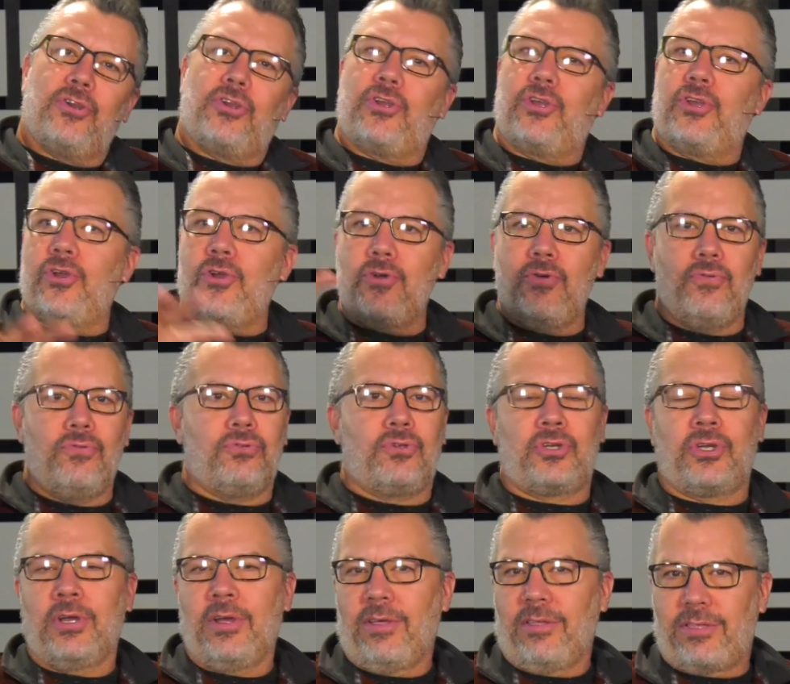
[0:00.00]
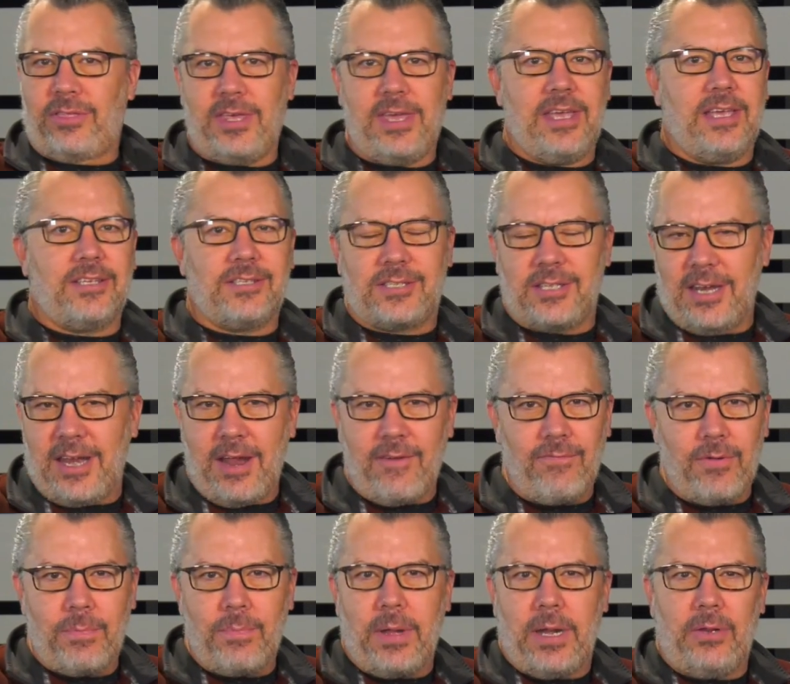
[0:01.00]
huge things that
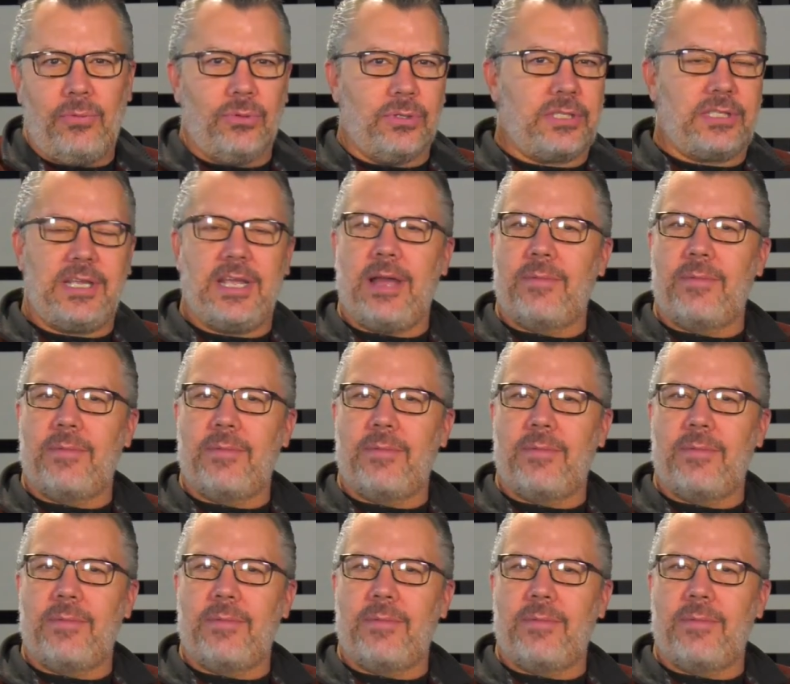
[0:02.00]
everybody will see.